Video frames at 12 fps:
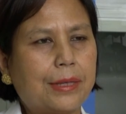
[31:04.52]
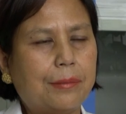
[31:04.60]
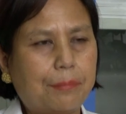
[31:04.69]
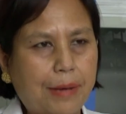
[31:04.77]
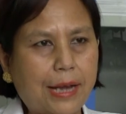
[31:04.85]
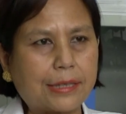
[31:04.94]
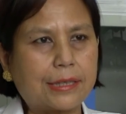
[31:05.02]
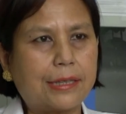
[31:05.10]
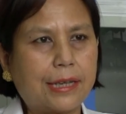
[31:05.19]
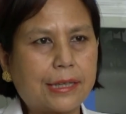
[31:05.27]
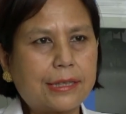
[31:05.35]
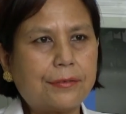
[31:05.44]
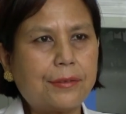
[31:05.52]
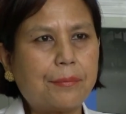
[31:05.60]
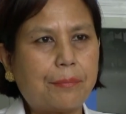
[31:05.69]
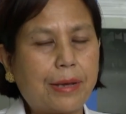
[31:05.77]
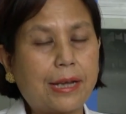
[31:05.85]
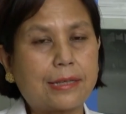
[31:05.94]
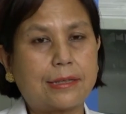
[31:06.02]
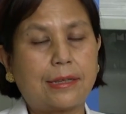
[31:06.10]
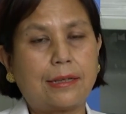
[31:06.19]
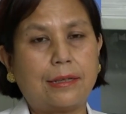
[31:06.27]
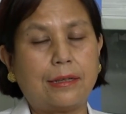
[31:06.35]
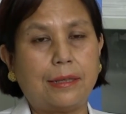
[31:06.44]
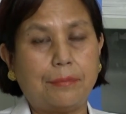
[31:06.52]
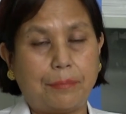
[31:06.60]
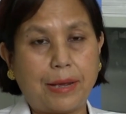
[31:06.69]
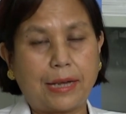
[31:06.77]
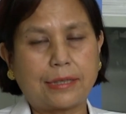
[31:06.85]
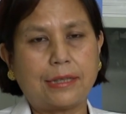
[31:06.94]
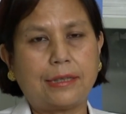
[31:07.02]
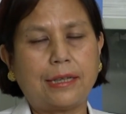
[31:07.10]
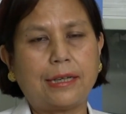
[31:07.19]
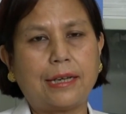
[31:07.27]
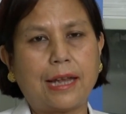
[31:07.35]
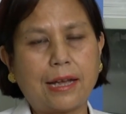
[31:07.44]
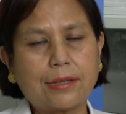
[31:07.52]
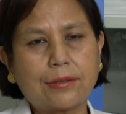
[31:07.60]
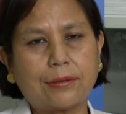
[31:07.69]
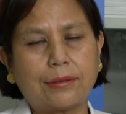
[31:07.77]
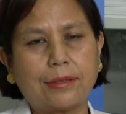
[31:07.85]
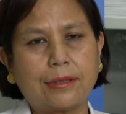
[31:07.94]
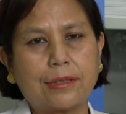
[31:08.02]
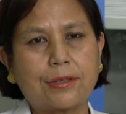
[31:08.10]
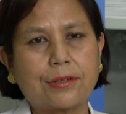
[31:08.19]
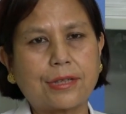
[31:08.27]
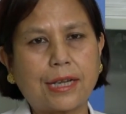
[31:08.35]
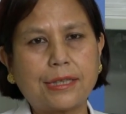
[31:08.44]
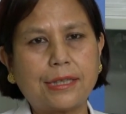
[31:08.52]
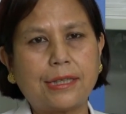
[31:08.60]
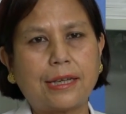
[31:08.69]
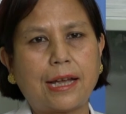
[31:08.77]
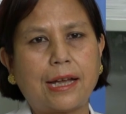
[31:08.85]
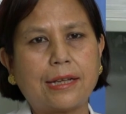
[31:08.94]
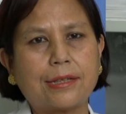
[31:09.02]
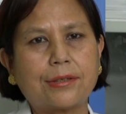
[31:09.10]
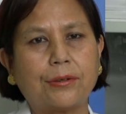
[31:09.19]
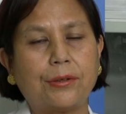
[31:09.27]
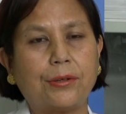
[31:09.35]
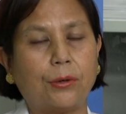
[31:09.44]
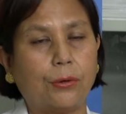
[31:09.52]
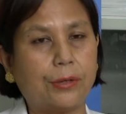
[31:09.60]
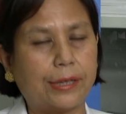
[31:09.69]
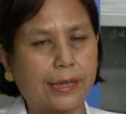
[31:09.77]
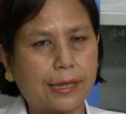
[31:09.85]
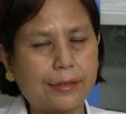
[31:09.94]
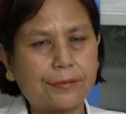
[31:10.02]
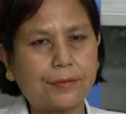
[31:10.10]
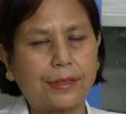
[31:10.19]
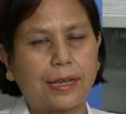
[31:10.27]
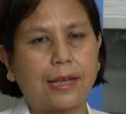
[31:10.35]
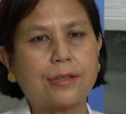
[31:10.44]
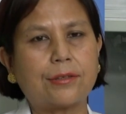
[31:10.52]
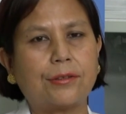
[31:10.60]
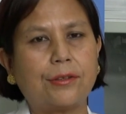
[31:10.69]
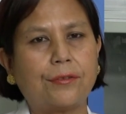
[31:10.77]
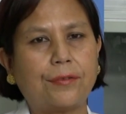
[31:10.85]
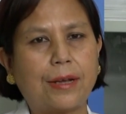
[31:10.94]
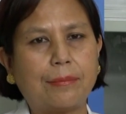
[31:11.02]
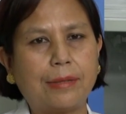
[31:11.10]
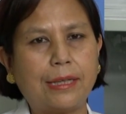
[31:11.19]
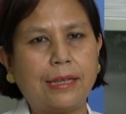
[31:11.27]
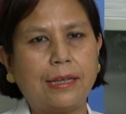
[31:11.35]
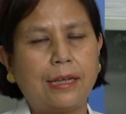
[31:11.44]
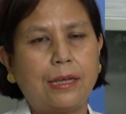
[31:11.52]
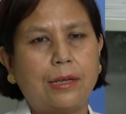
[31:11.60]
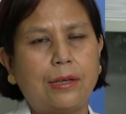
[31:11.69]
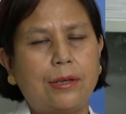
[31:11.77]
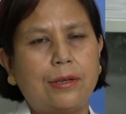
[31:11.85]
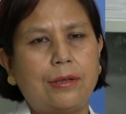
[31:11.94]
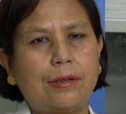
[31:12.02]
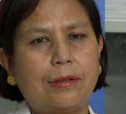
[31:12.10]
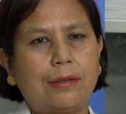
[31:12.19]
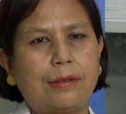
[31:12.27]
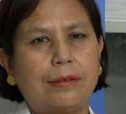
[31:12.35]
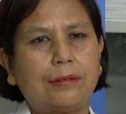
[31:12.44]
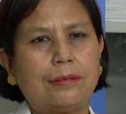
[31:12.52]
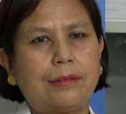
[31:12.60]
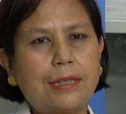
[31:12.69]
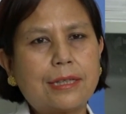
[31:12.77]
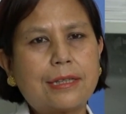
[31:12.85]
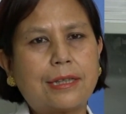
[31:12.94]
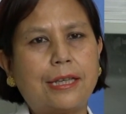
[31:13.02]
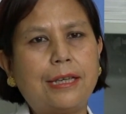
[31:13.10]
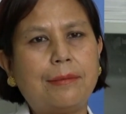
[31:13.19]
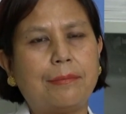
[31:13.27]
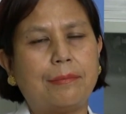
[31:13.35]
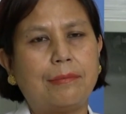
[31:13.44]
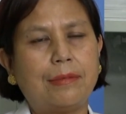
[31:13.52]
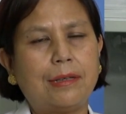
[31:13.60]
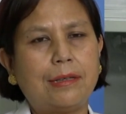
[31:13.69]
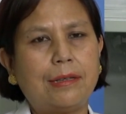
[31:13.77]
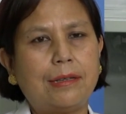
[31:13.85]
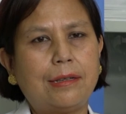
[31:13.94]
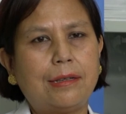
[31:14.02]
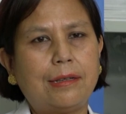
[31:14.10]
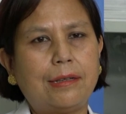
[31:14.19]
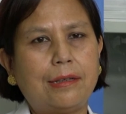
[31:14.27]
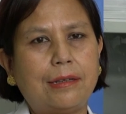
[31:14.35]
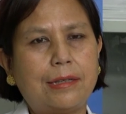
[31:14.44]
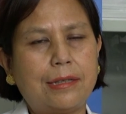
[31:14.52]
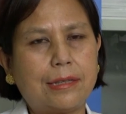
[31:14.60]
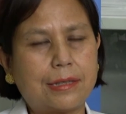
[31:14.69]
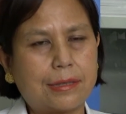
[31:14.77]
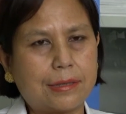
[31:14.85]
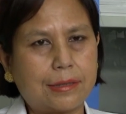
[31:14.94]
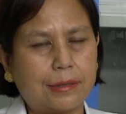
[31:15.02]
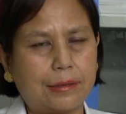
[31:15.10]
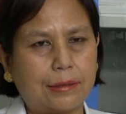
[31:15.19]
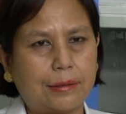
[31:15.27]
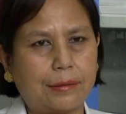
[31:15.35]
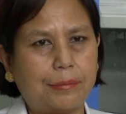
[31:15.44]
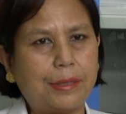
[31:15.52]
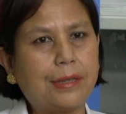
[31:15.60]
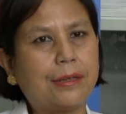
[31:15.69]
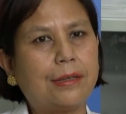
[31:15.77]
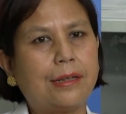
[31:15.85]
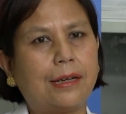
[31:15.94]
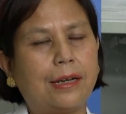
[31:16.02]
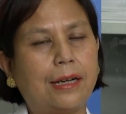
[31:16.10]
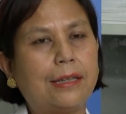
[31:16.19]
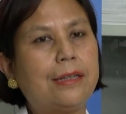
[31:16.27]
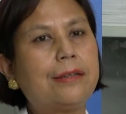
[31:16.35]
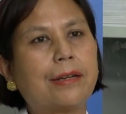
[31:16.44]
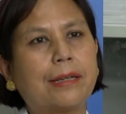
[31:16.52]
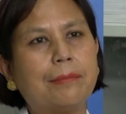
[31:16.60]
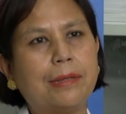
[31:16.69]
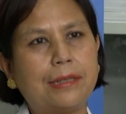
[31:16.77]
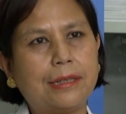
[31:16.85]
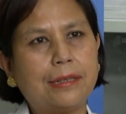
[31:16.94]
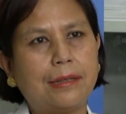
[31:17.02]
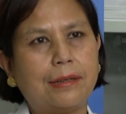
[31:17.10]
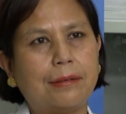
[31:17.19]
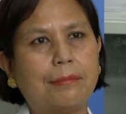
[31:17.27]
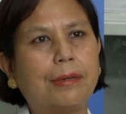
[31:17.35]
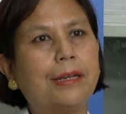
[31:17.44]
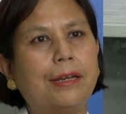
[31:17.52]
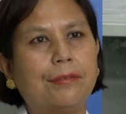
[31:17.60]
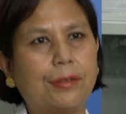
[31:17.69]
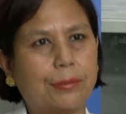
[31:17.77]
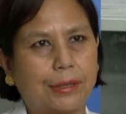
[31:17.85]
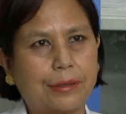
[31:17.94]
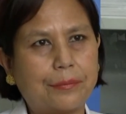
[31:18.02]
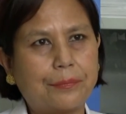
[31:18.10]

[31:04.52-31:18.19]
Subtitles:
impacts that it has on the society, it has on your own life, it has on your family, this theme is being highly recommended by everyone.